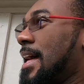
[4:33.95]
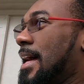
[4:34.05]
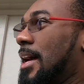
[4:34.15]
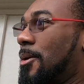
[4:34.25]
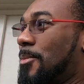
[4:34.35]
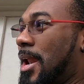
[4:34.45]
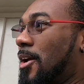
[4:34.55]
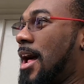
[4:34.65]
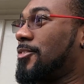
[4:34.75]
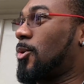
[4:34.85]
I
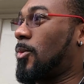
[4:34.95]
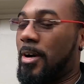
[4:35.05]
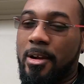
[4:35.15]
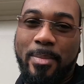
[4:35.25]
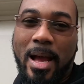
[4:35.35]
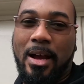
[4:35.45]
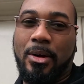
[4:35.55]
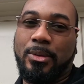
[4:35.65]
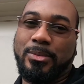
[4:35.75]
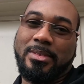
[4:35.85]
don't have to worry
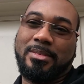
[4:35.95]
about